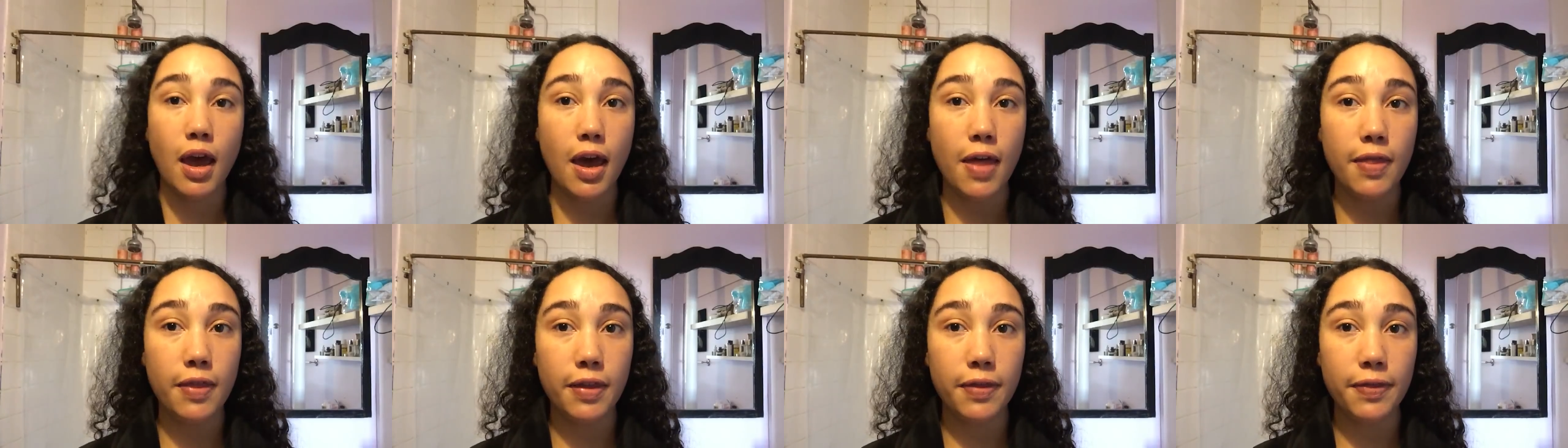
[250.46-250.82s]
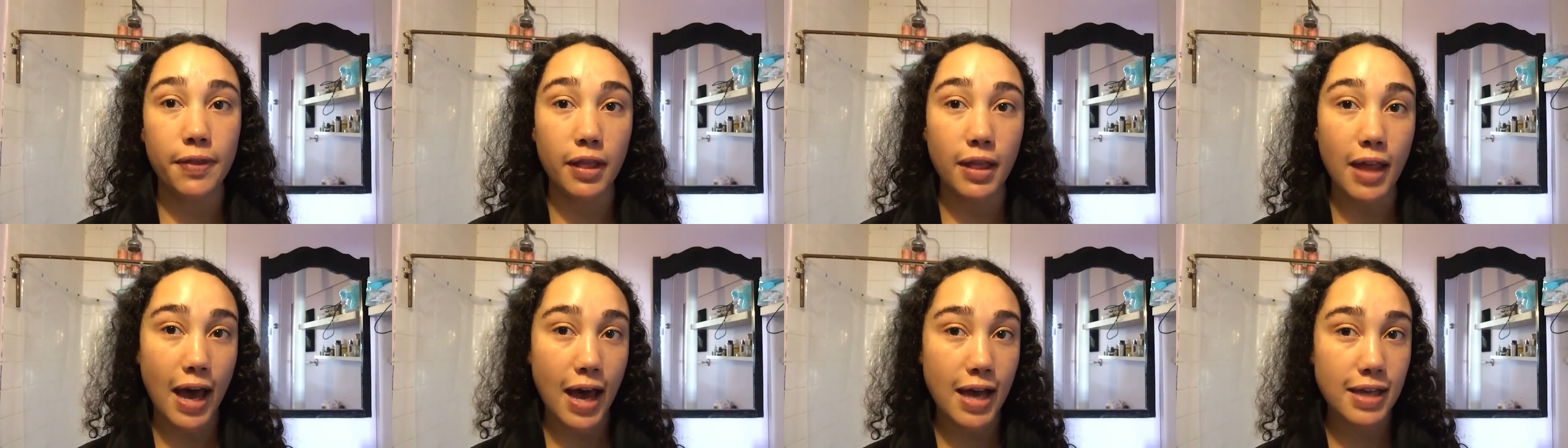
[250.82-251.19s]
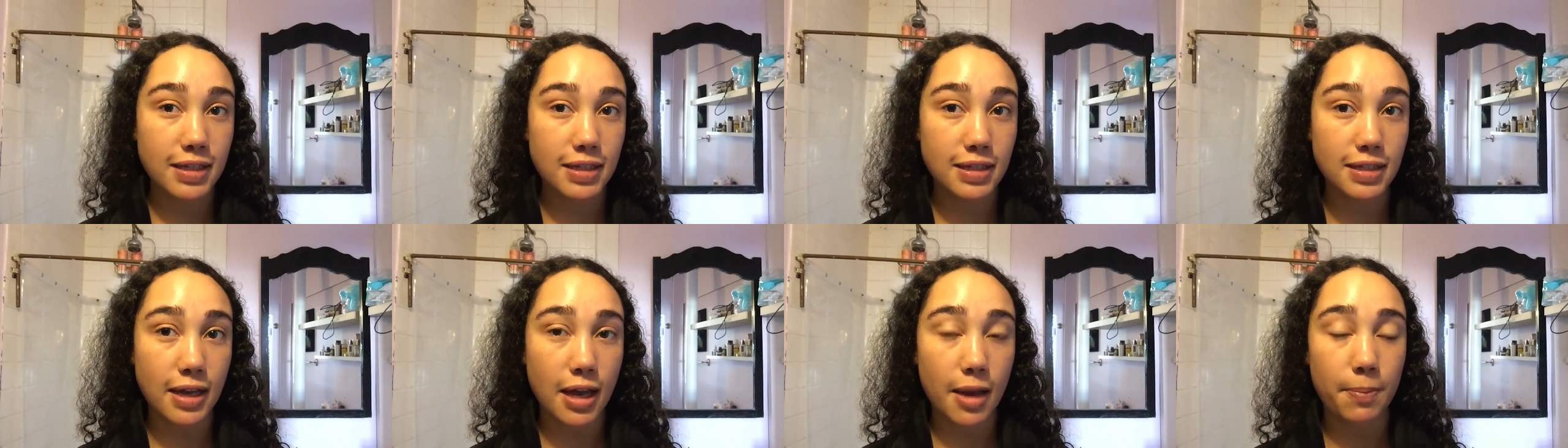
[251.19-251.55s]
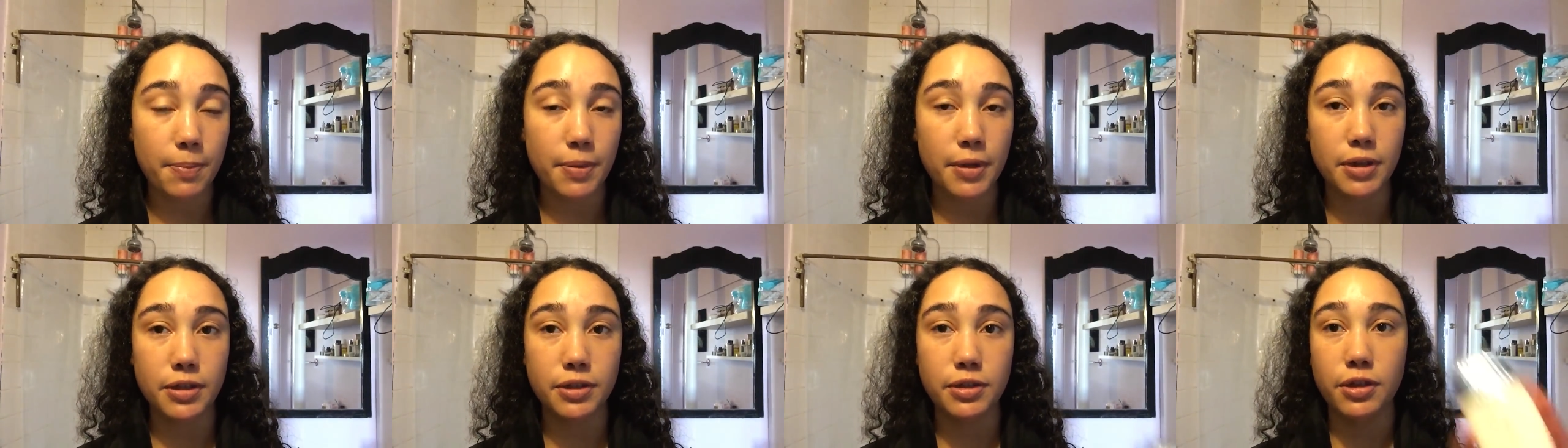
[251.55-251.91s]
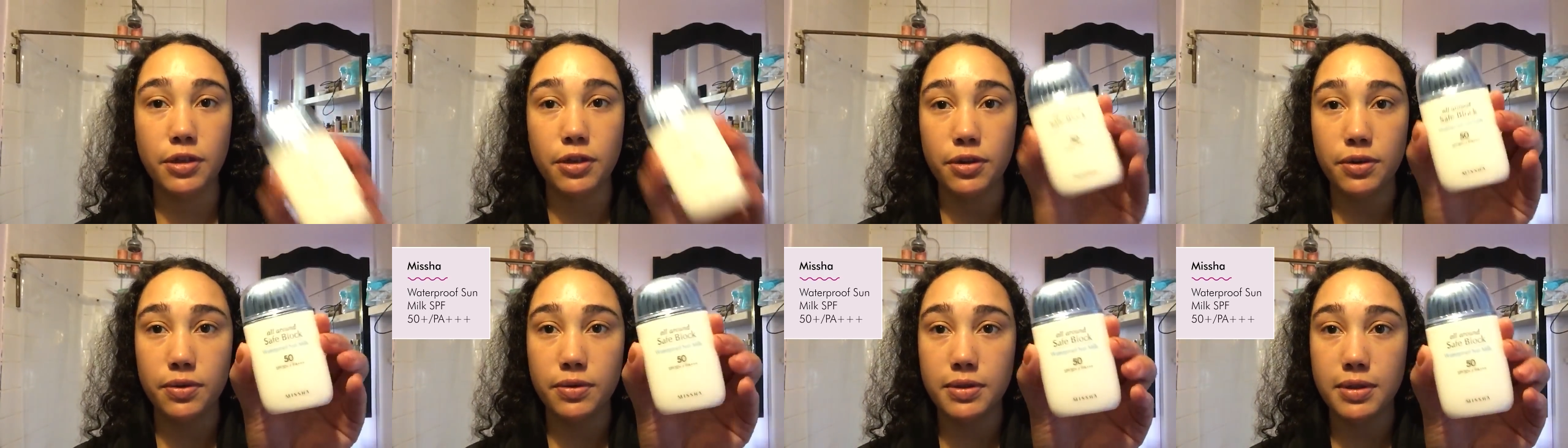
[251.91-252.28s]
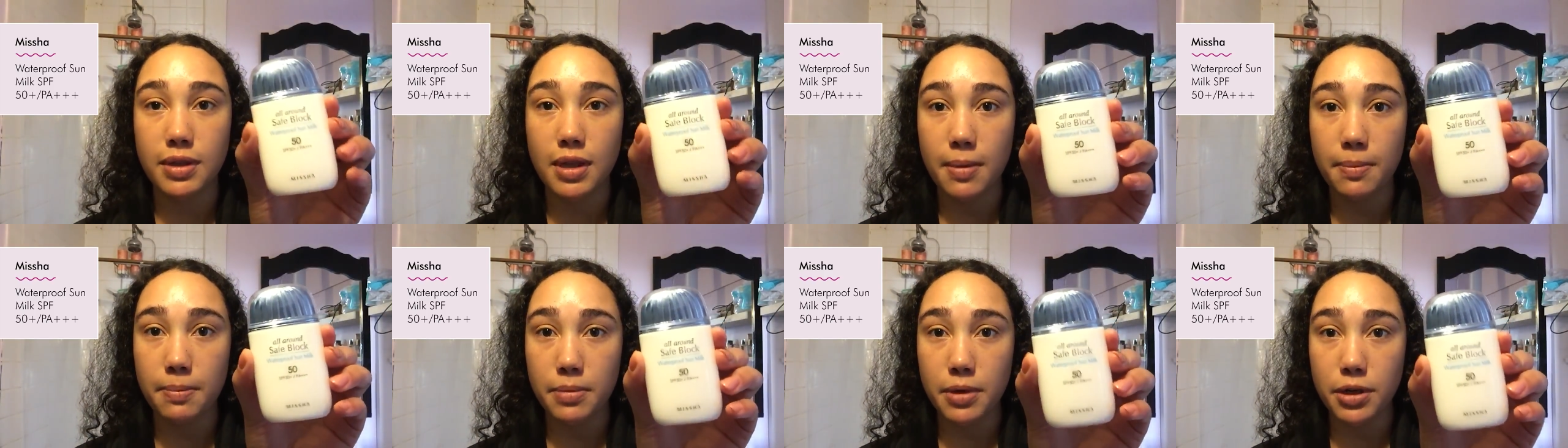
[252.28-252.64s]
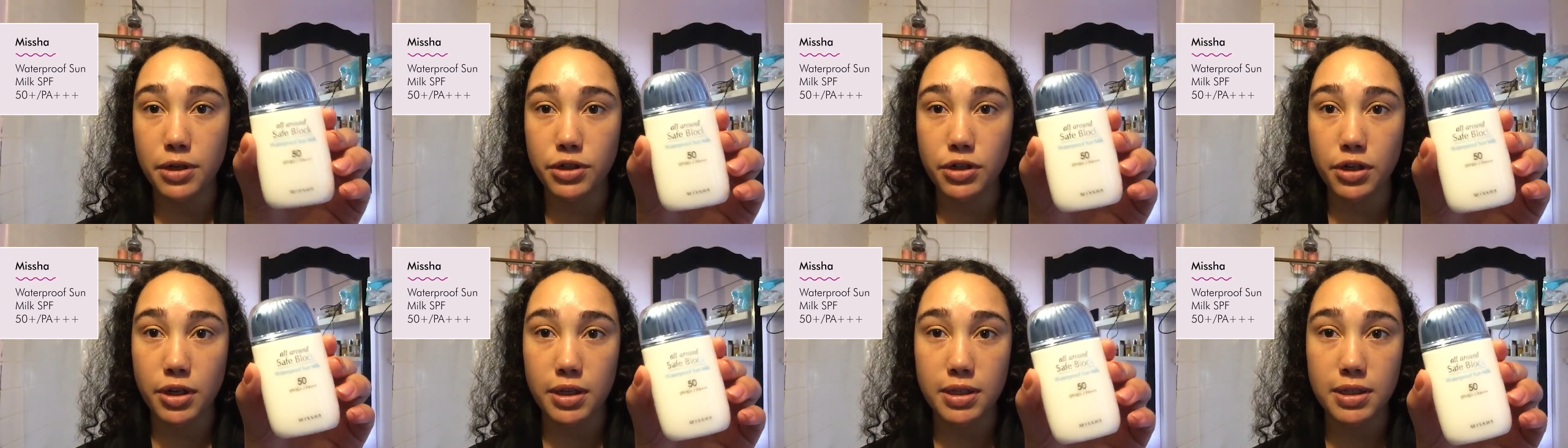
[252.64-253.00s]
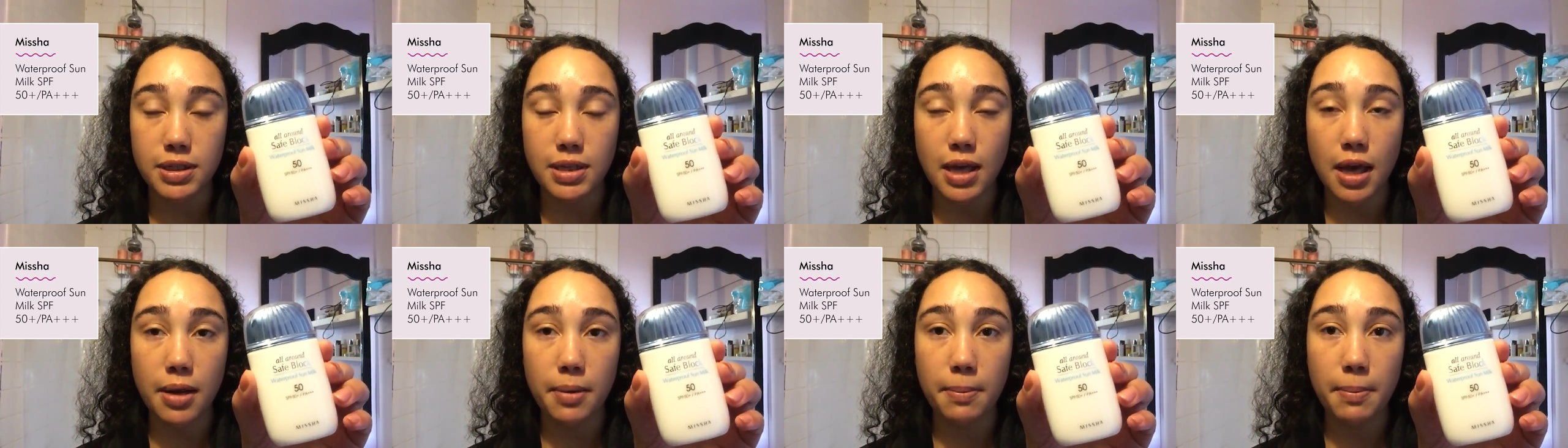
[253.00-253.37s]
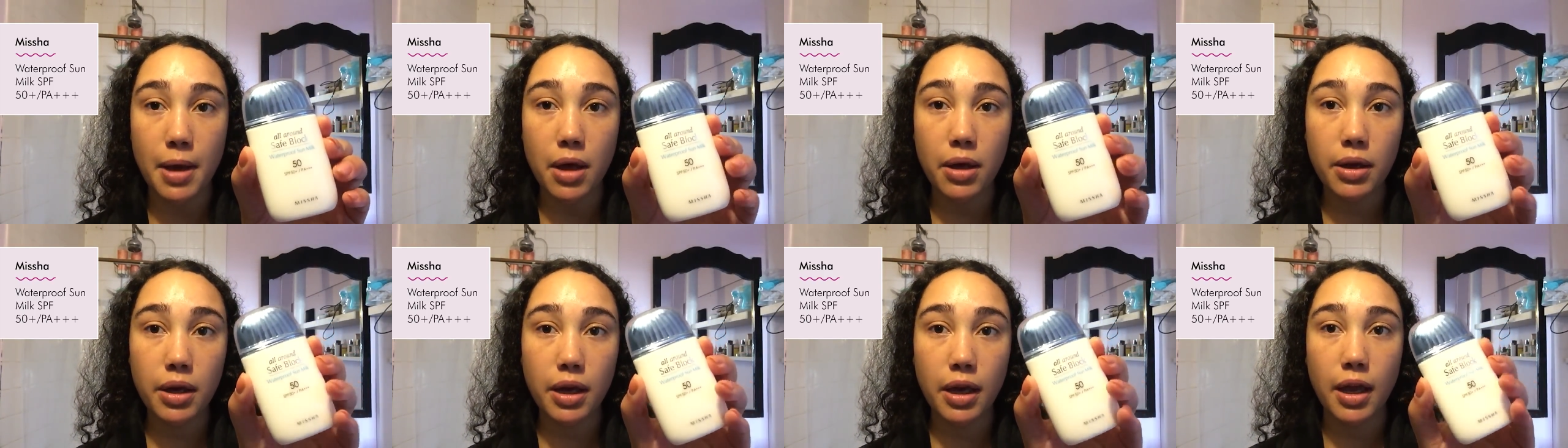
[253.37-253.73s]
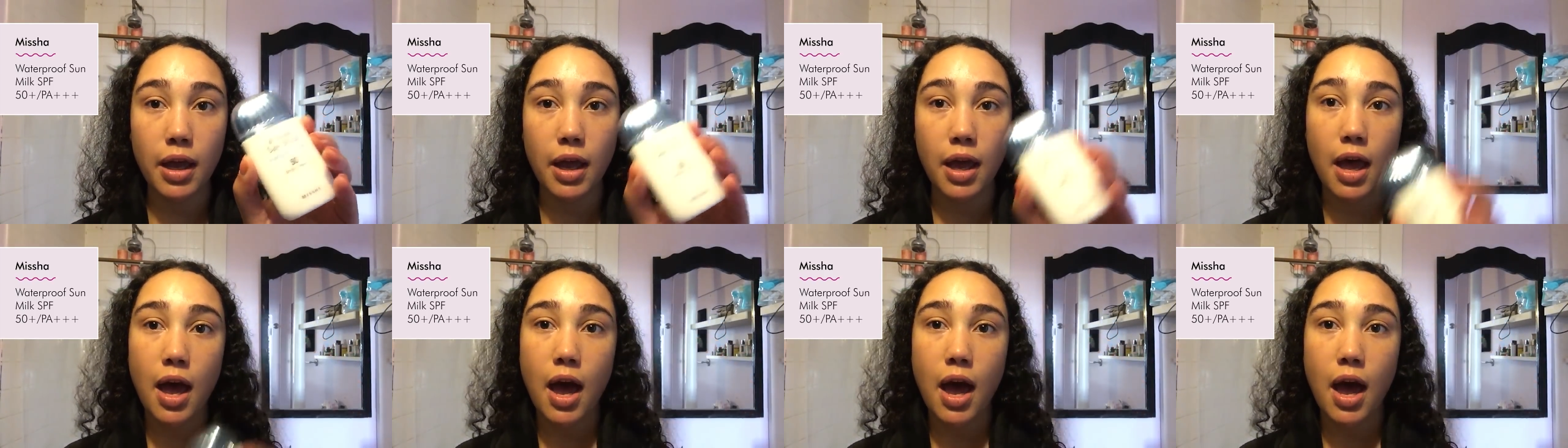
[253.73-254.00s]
And then the last step is to use the MISSHA Sun Milk.